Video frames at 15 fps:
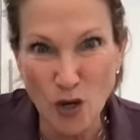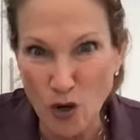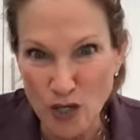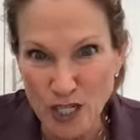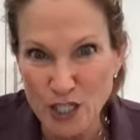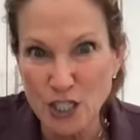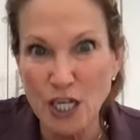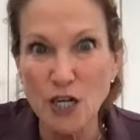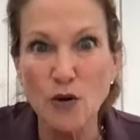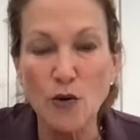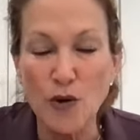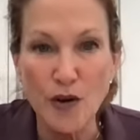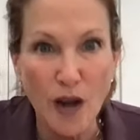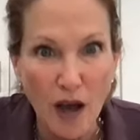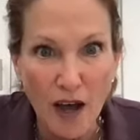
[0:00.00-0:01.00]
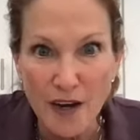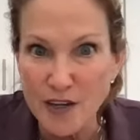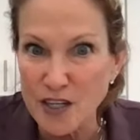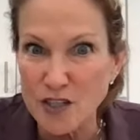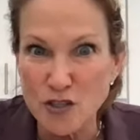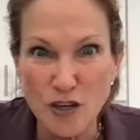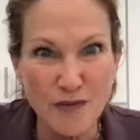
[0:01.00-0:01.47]
garnish it or
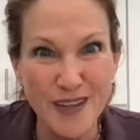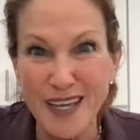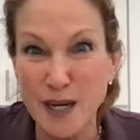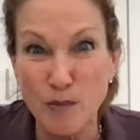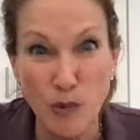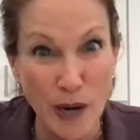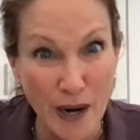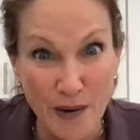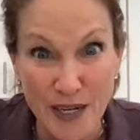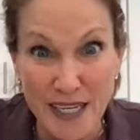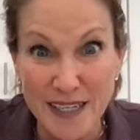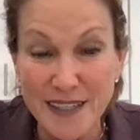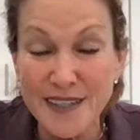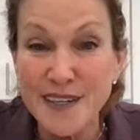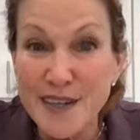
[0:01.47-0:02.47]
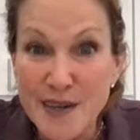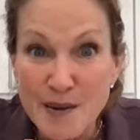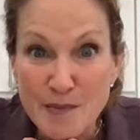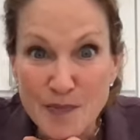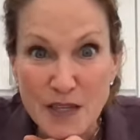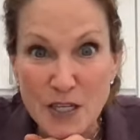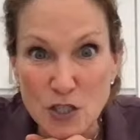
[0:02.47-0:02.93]
not. You can serve it like a brownie.
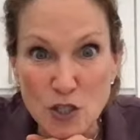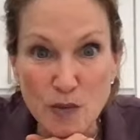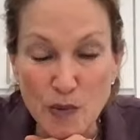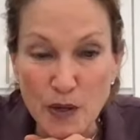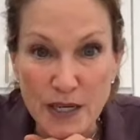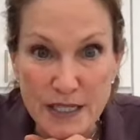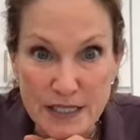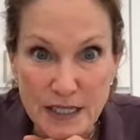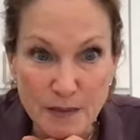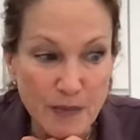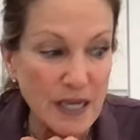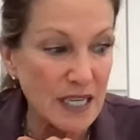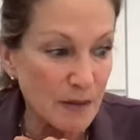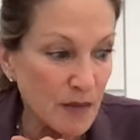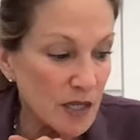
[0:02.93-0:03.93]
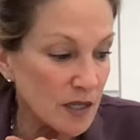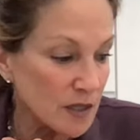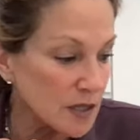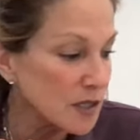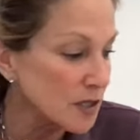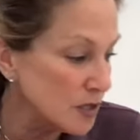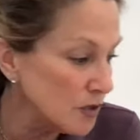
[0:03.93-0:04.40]
It's super easy. But I am going
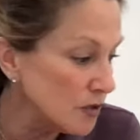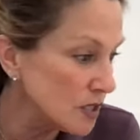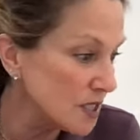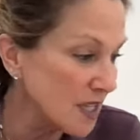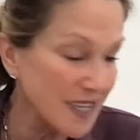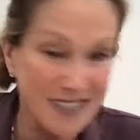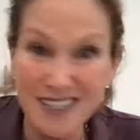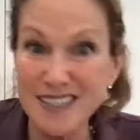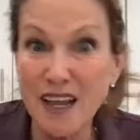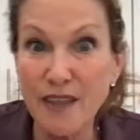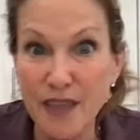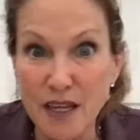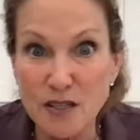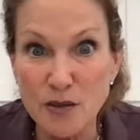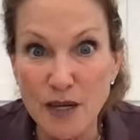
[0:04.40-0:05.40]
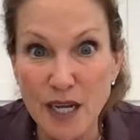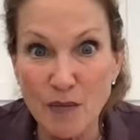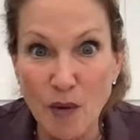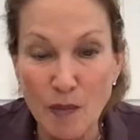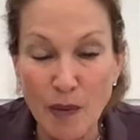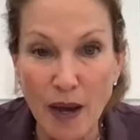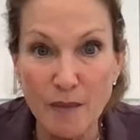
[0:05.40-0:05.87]
to do the slices I think so I
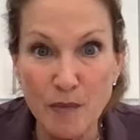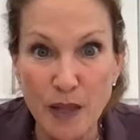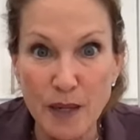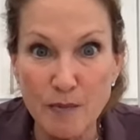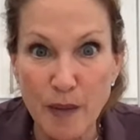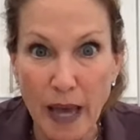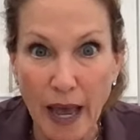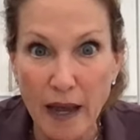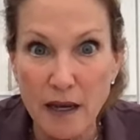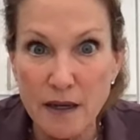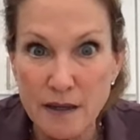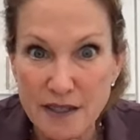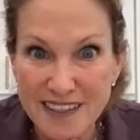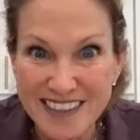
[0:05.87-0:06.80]
get my pie plate back.